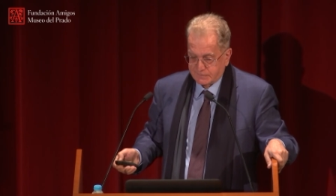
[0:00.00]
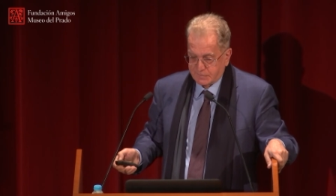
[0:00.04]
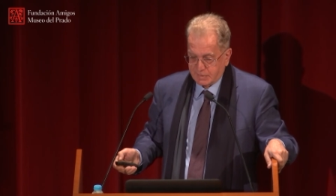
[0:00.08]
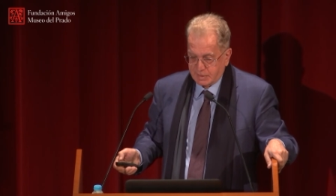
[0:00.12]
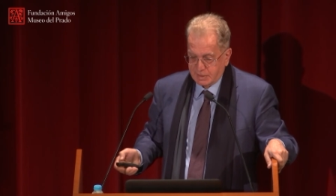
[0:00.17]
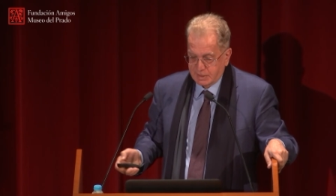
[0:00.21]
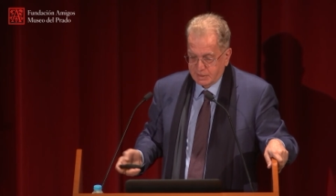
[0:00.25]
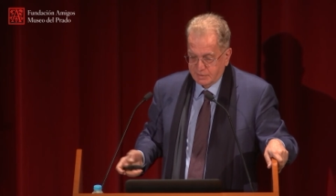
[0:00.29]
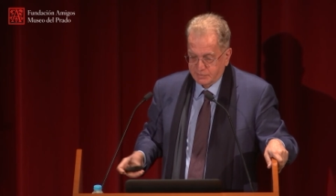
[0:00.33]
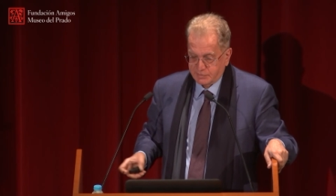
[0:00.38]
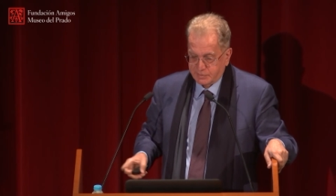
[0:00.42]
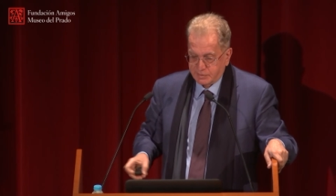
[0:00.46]

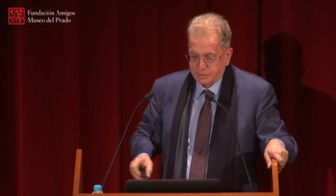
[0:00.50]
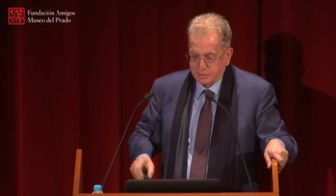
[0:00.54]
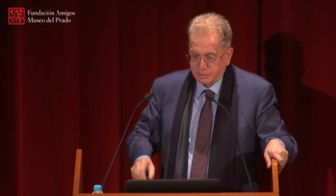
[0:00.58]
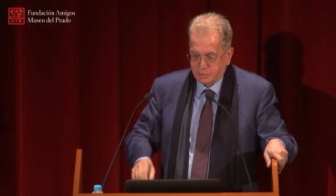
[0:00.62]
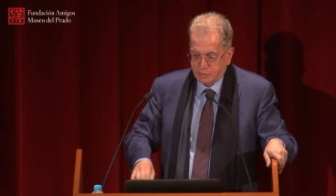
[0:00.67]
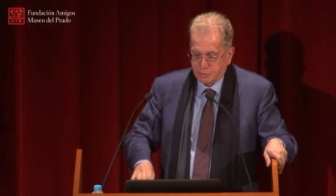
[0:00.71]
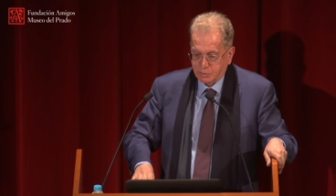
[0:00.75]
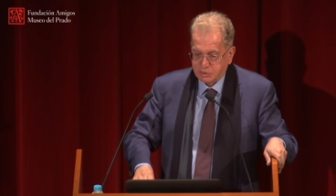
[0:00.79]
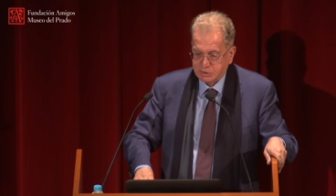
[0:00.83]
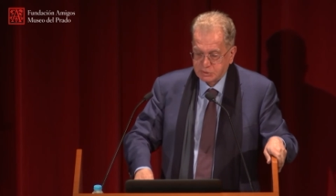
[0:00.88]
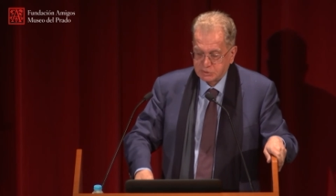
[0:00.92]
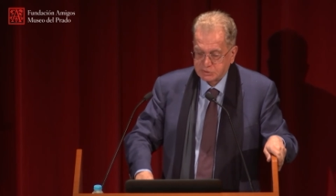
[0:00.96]
And
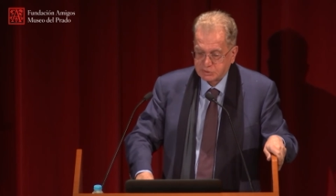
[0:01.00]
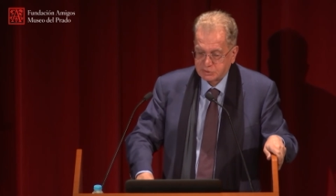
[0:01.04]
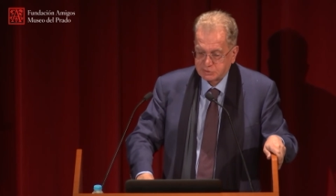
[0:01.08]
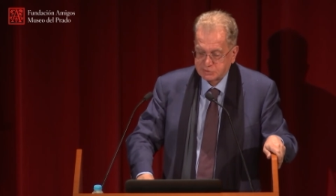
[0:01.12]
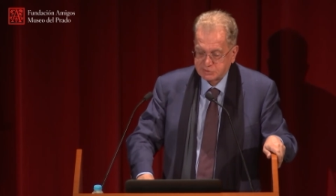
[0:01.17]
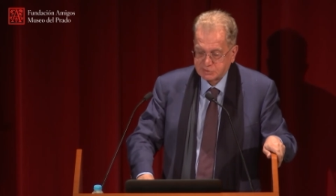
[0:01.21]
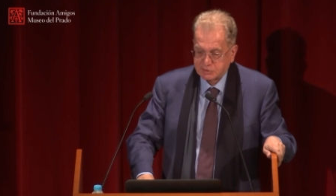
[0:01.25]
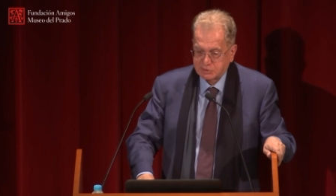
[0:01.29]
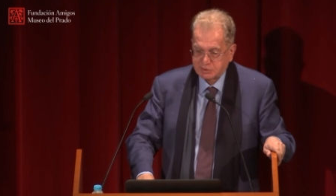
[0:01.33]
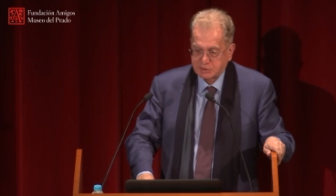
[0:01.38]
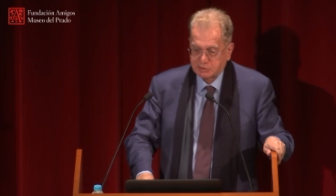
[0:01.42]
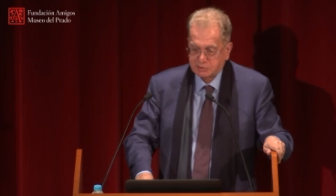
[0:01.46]
we use
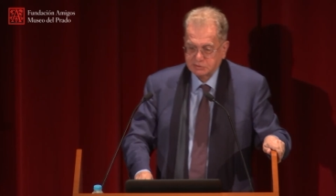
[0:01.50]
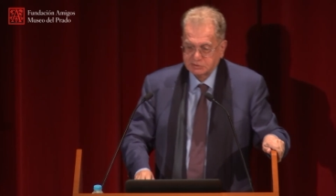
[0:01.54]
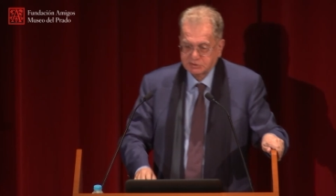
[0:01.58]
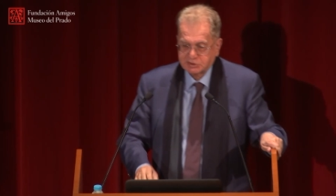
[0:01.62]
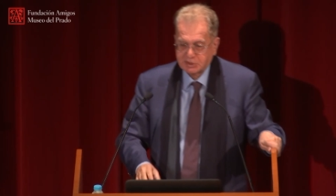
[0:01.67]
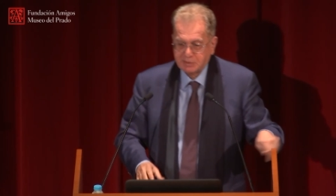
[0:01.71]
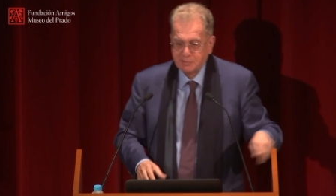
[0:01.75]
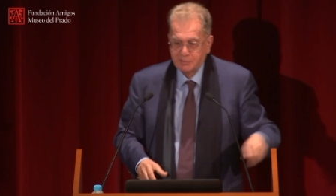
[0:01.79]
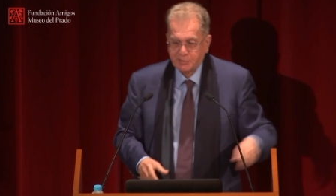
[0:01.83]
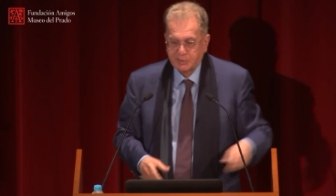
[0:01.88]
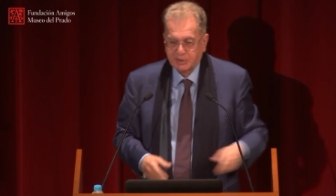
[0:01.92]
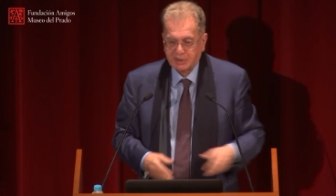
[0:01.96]
also the
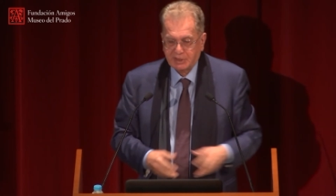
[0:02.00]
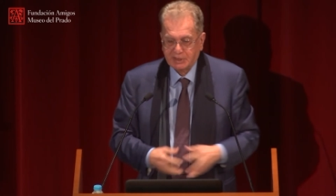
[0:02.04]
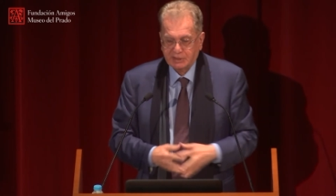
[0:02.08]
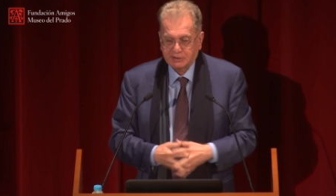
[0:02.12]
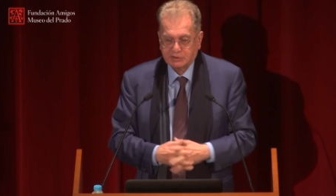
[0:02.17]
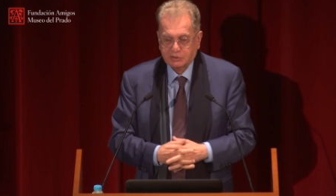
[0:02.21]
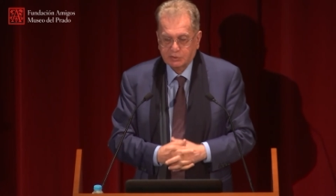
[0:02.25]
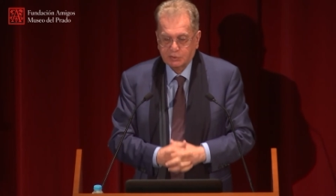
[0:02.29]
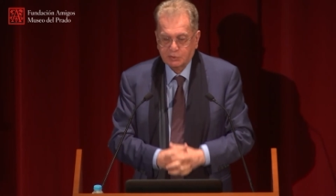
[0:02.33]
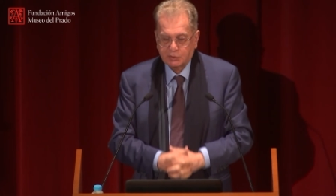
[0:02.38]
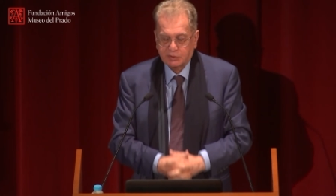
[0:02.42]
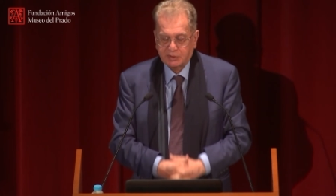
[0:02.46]
contemporary
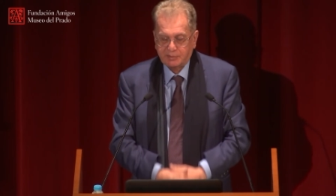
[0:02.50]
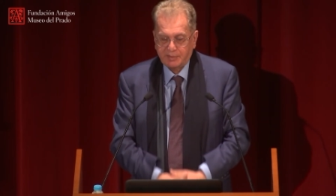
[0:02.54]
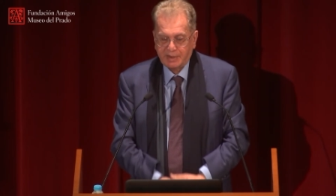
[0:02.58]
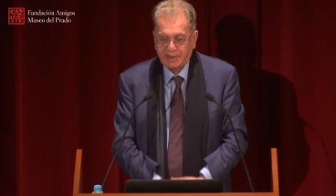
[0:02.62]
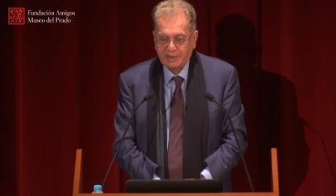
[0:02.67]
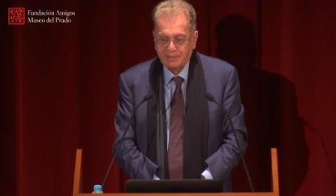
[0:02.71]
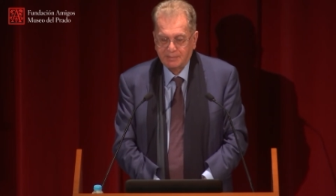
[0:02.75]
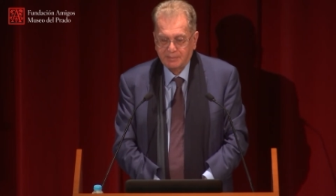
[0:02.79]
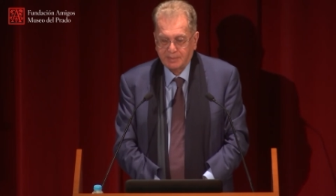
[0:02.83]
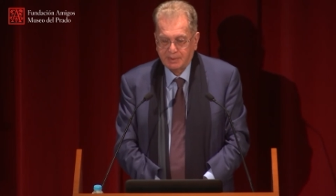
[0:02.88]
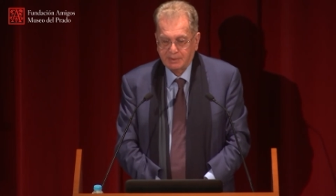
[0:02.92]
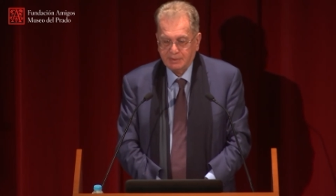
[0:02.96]
art to
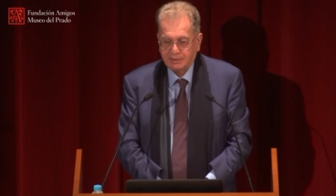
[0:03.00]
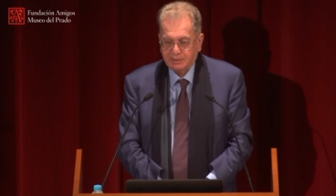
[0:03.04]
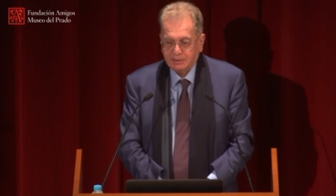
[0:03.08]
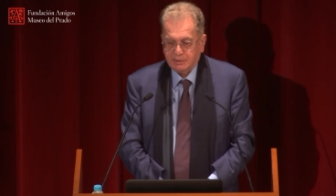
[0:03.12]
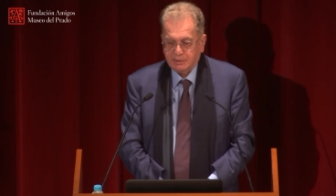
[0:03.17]
remember,